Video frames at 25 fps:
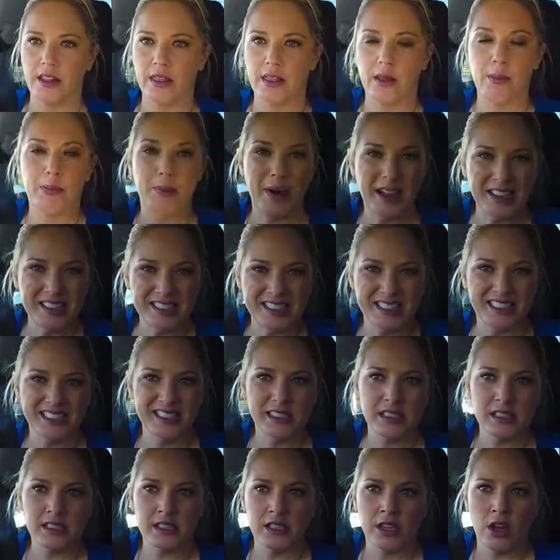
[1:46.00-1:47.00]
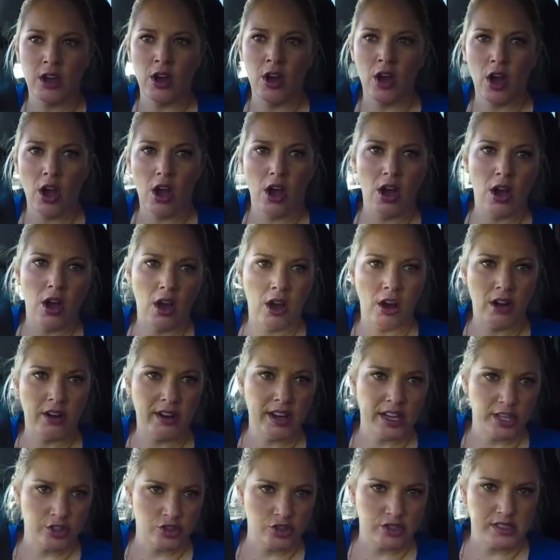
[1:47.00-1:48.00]
The buttons
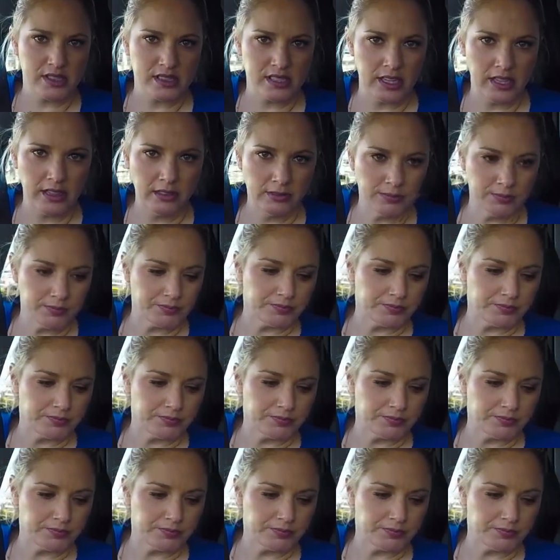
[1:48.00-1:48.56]
are interesting